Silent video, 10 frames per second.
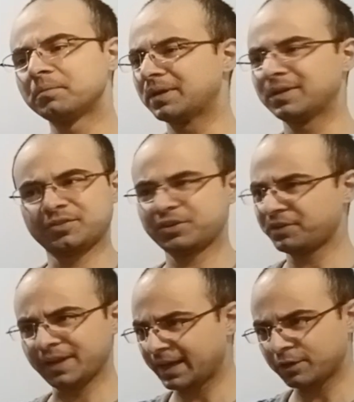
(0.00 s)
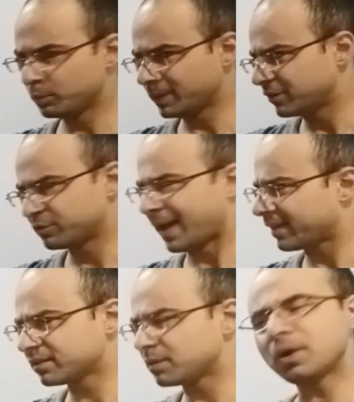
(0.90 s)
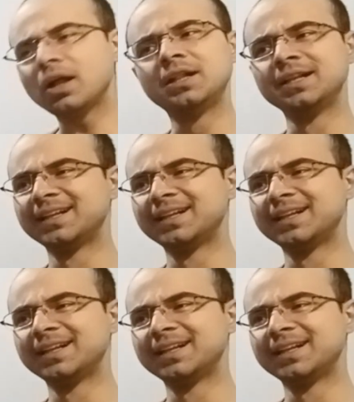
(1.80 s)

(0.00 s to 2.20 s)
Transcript: Cinderella who plays basketball.